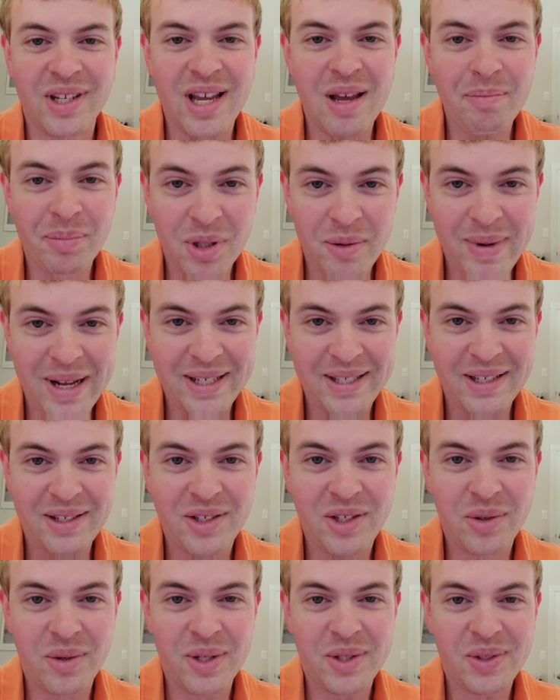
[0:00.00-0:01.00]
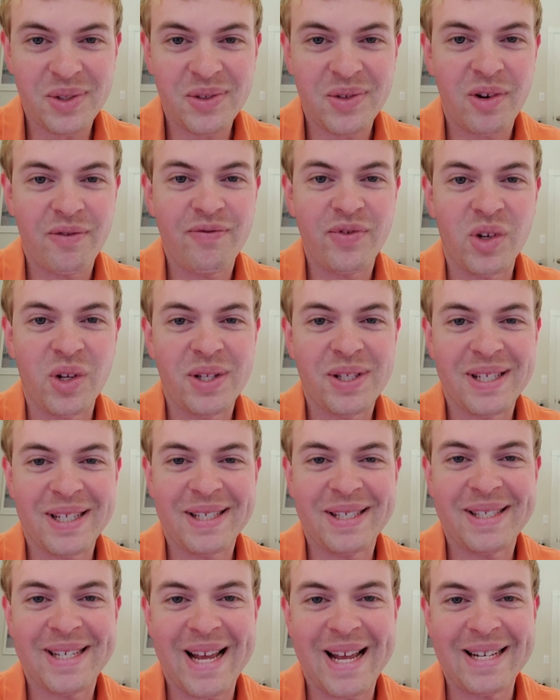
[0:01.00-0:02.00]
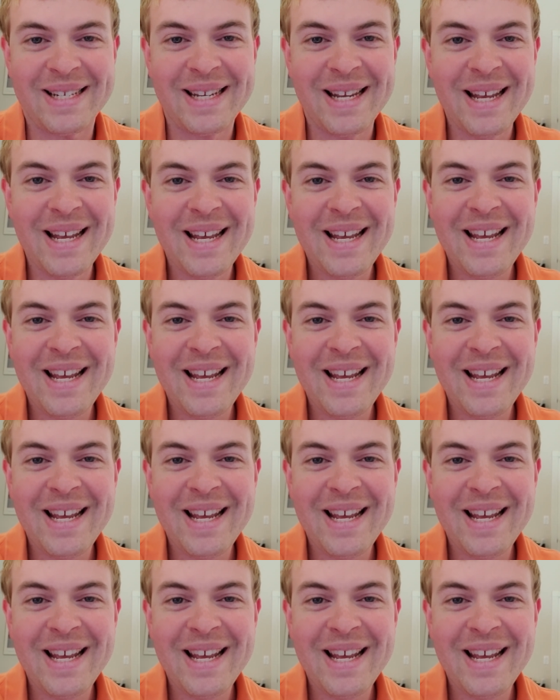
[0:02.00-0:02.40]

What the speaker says: implemented to its sort of fullest extent.